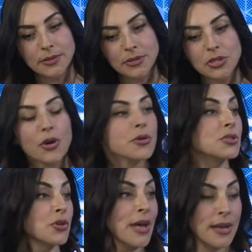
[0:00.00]
So
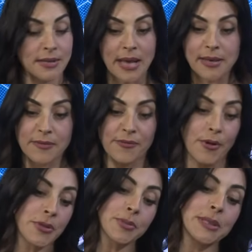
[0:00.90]
that
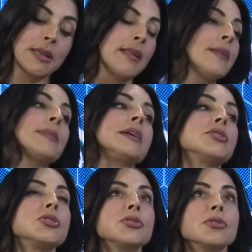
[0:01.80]
ultimately led me
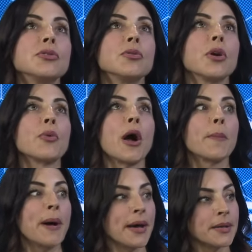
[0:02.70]
to a
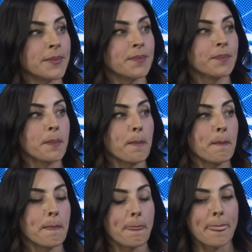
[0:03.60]
rock bottom
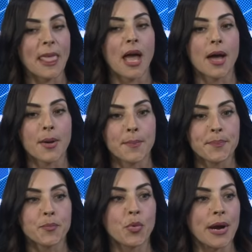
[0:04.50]

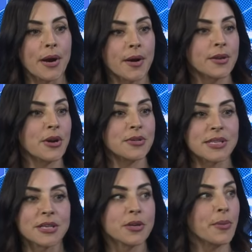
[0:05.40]
where, you know, I
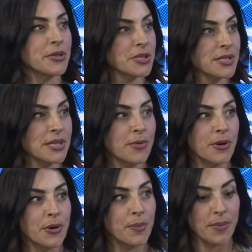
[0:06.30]
was in an emergency
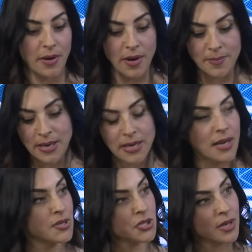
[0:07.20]
room on
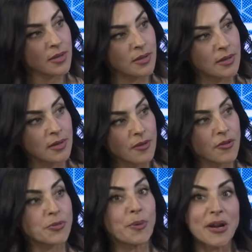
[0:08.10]
medication
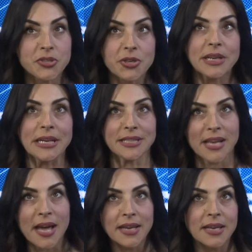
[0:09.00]
for depression and
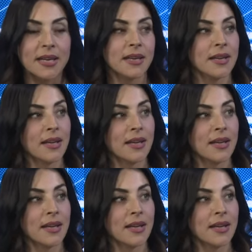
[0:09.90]
anxiety,